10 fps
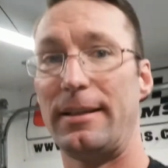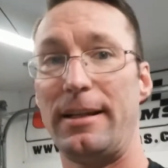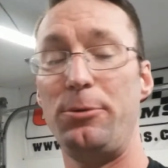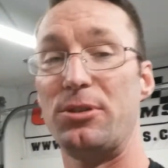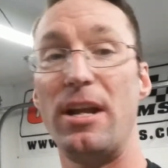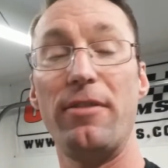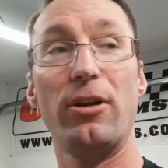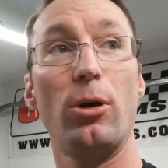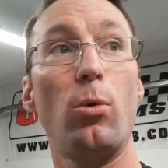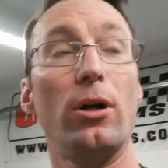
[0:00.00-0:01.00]
it was never
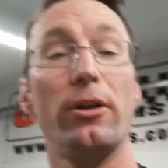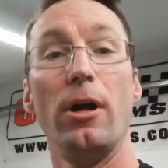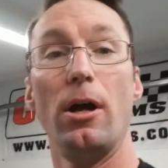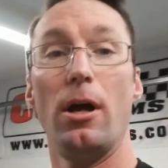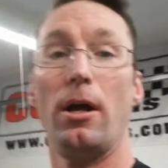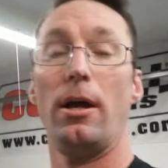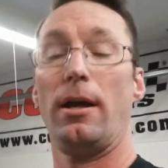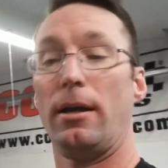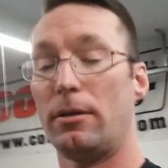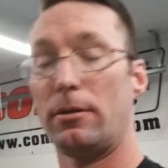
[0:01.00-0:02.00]
going to work.
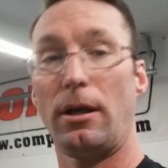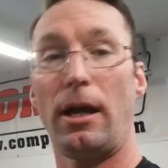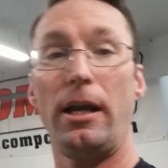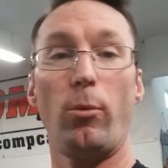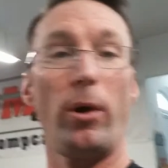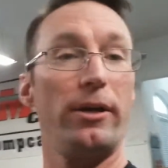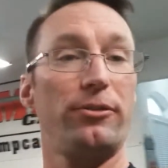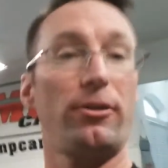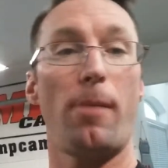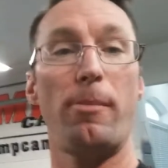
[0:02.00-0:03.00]

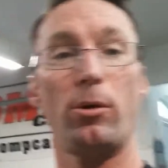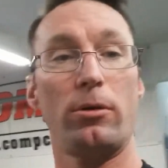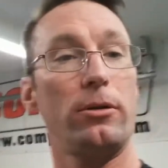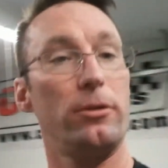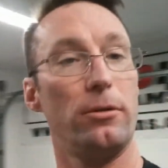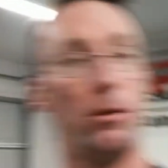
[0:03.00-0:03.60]
Anyways, I've been